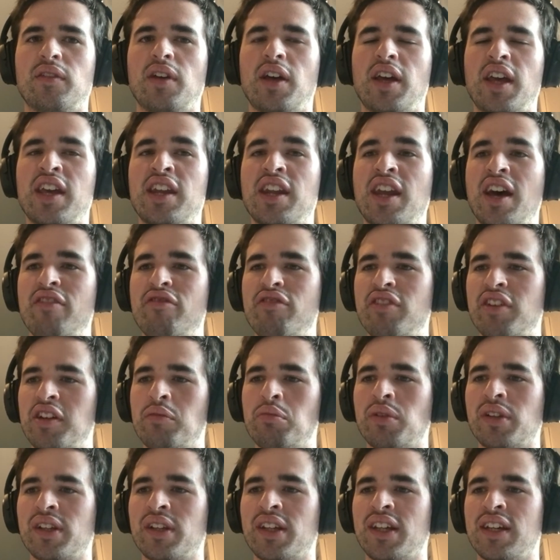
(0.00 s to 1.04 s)

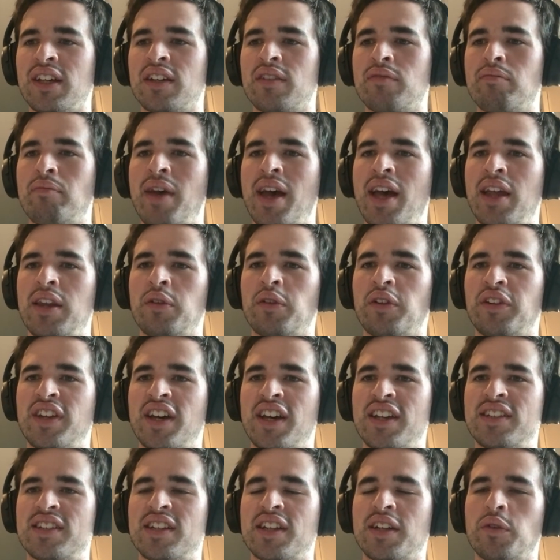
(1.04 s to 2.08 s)
inevitably, manual
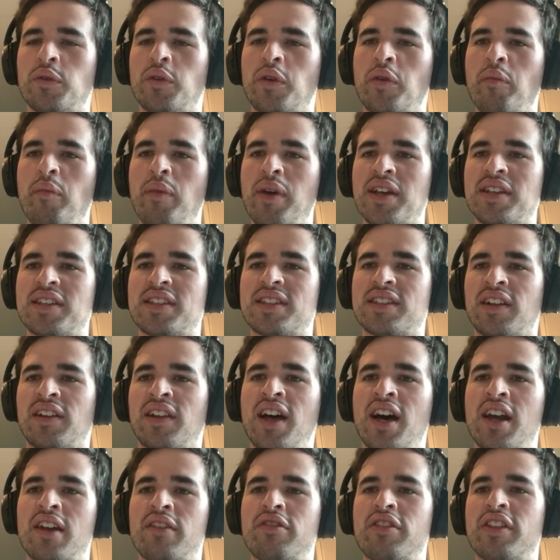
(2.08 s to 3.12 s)
testing will miss a
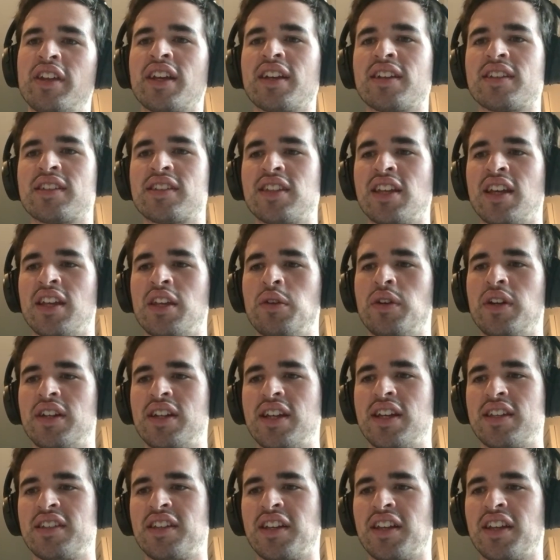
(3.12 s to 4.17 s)
lot of things that unit
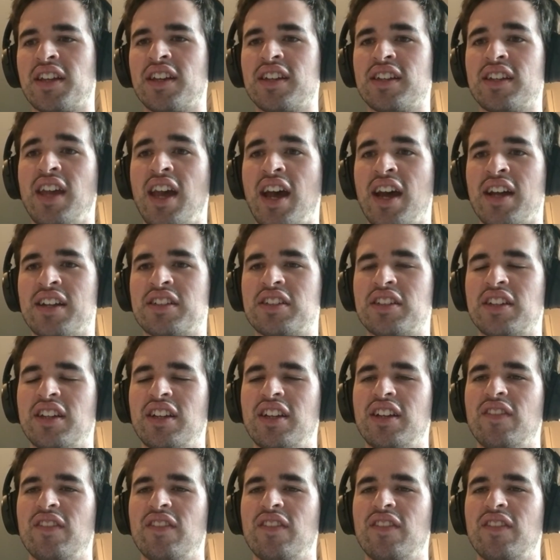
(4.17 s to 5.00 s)
testing can catch.